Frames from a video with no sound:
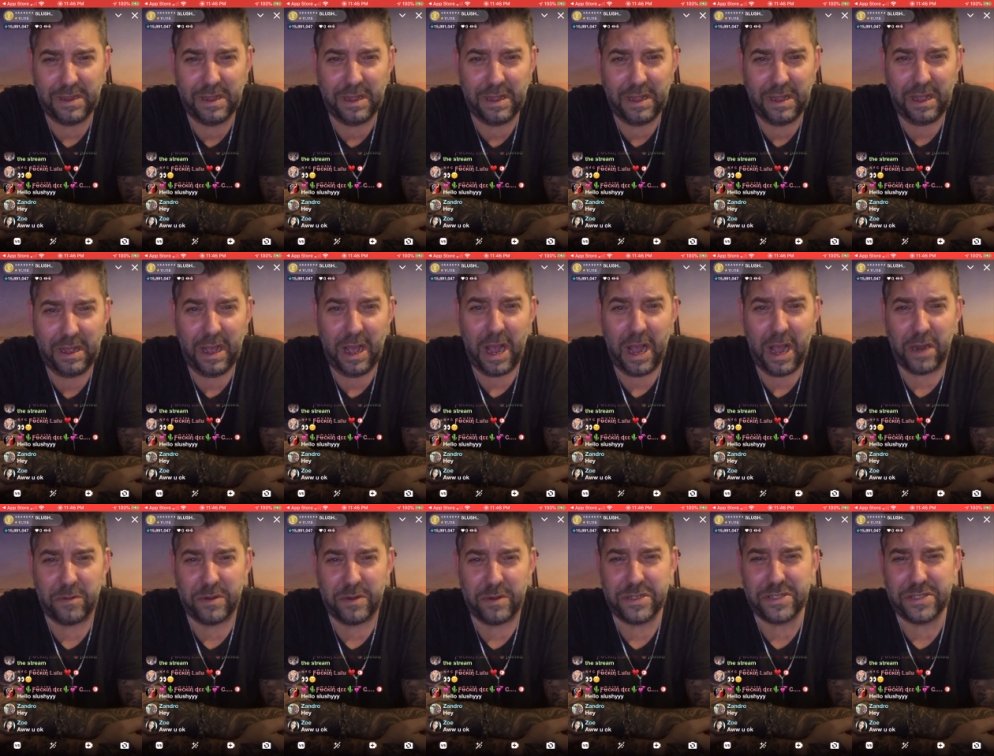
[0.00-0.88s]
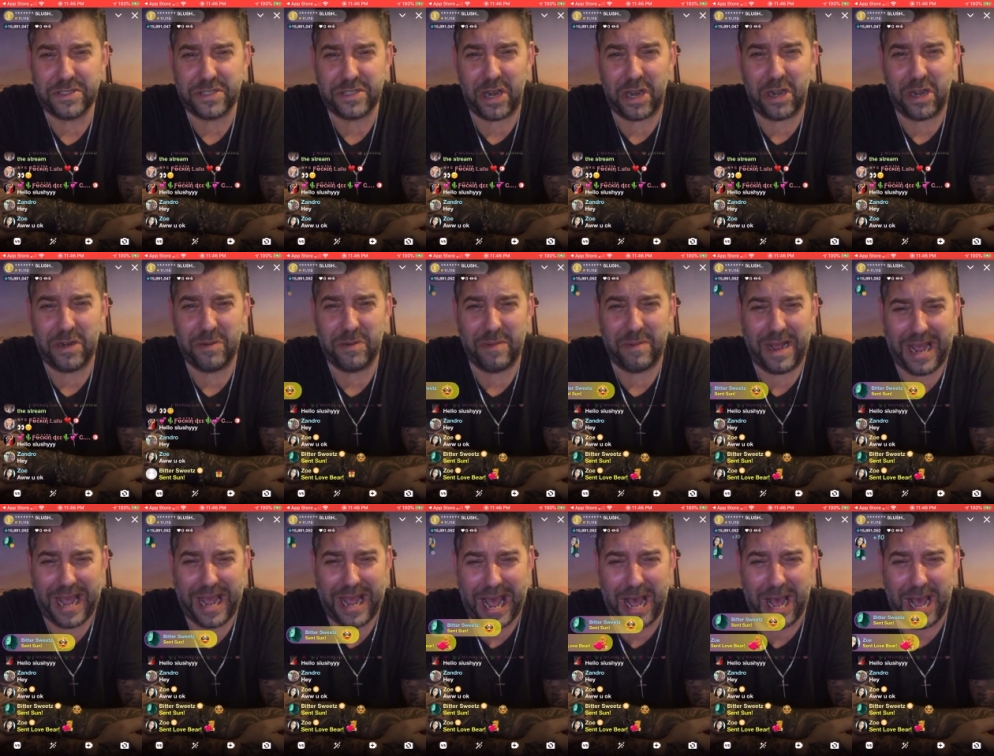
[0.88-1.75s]
I restarted my
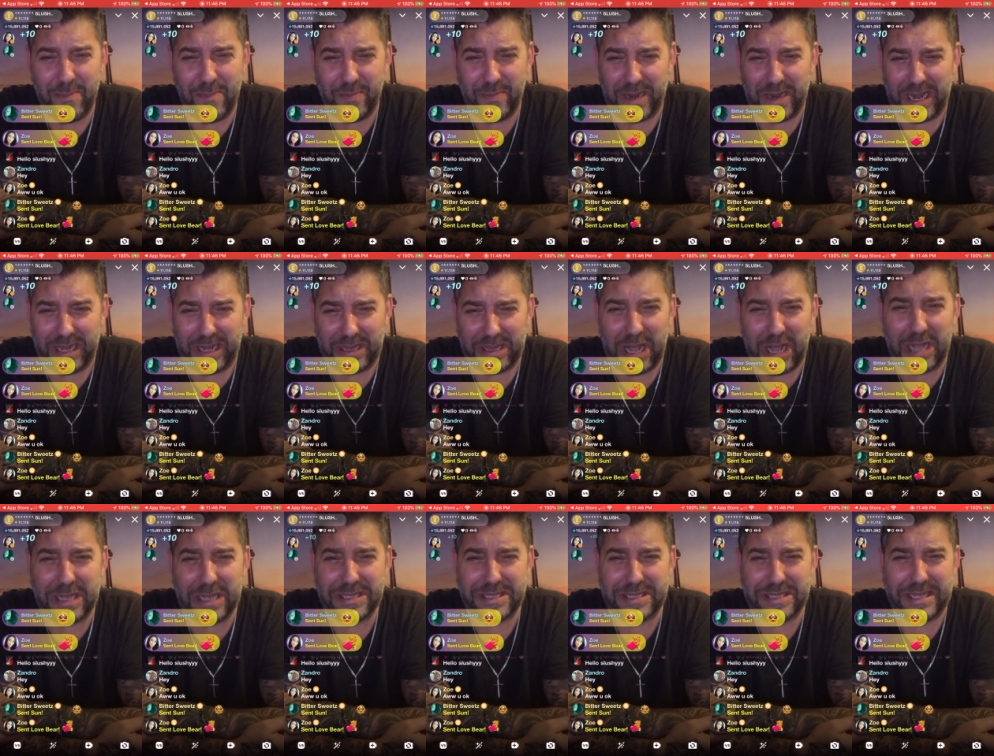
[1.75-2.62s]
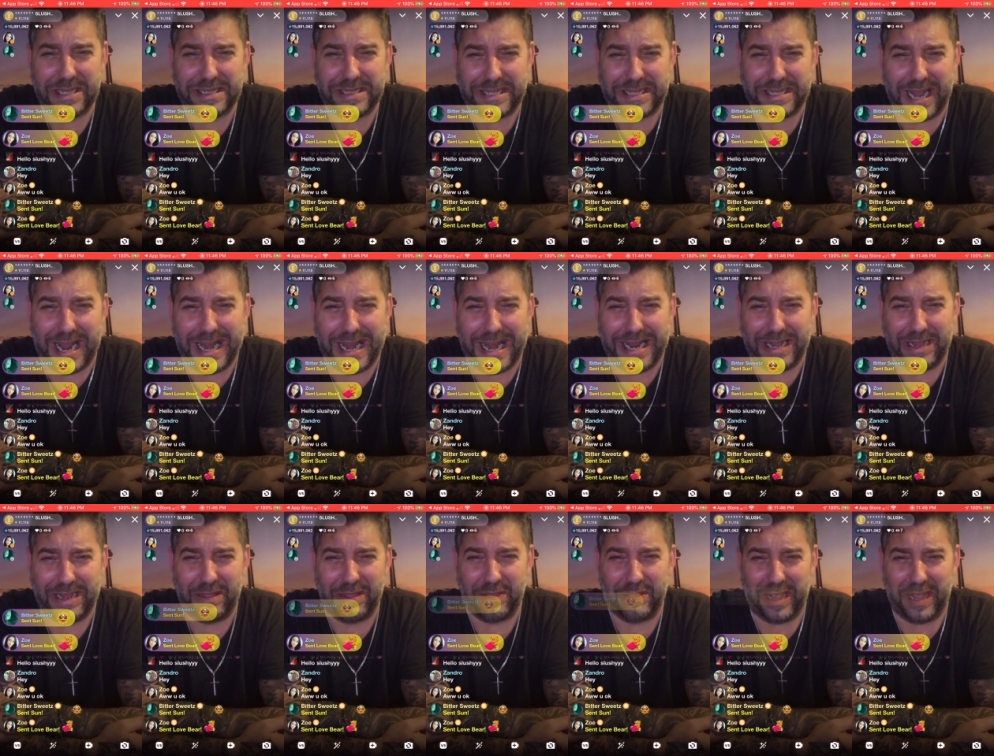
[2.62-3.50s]
app and I lost the dating
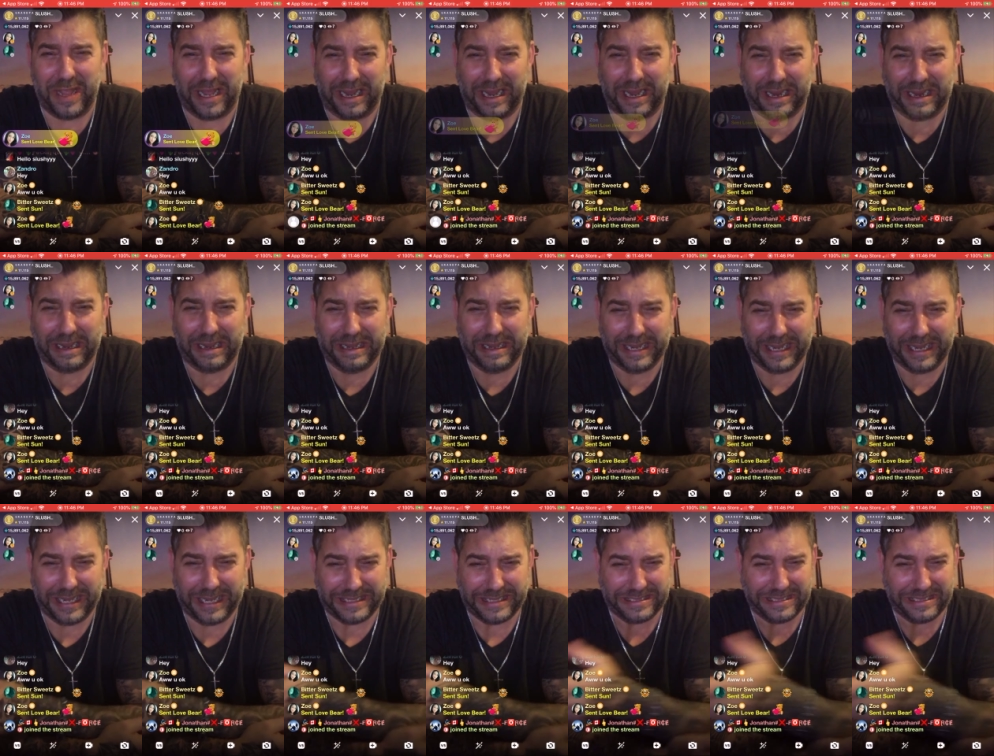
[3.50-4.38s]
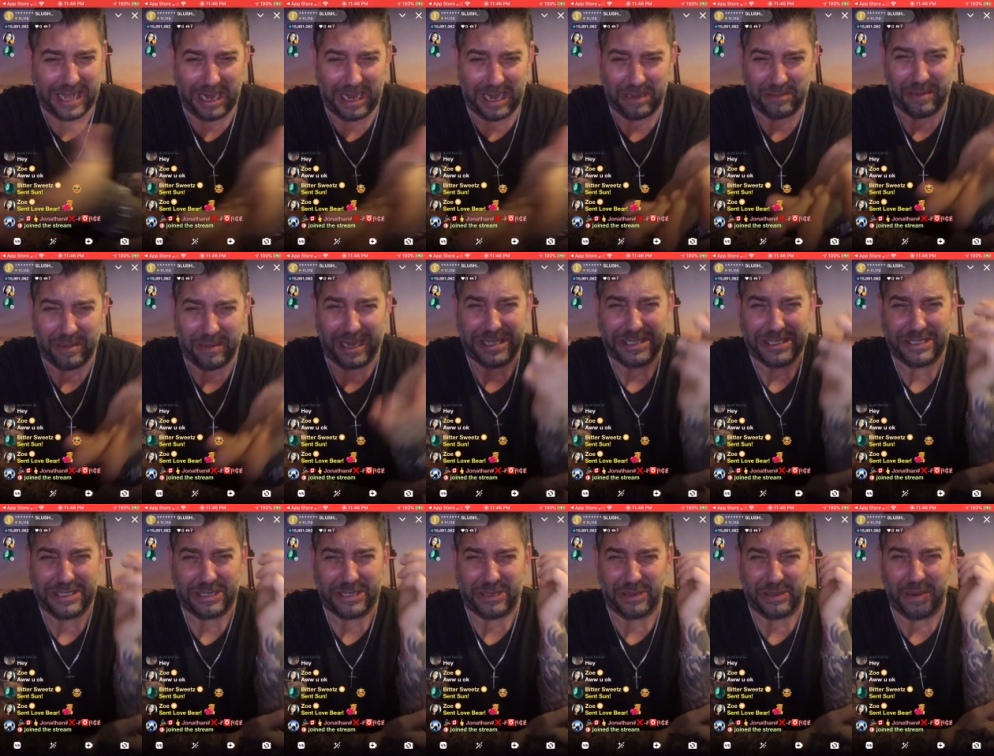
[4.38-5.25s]
thing. It's not on my
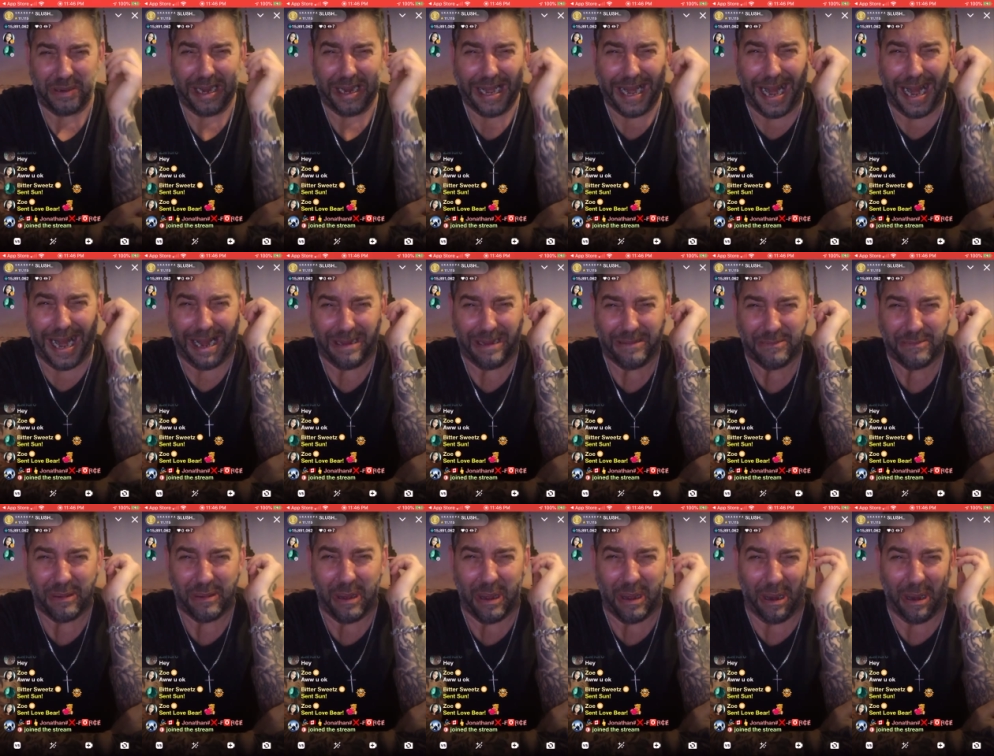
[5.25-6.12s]
screen anymore.